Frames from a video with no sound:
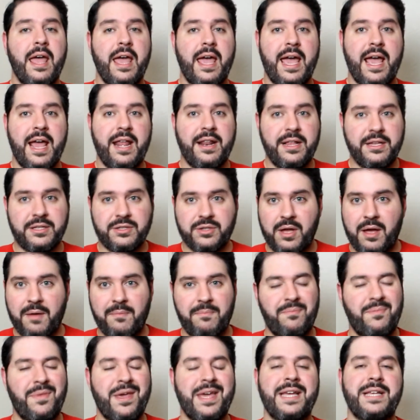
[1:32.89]
and it's
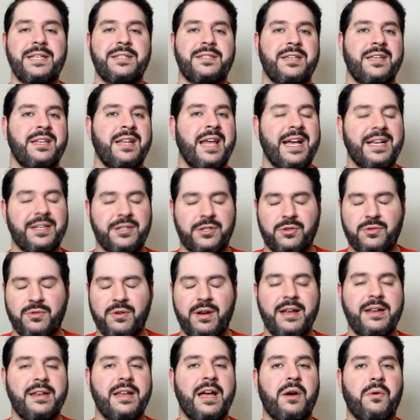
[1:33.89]
amazing. It has
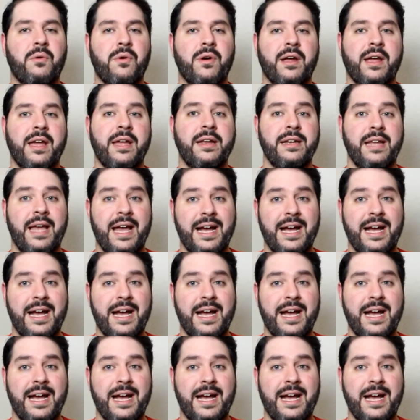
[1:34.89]
great networking,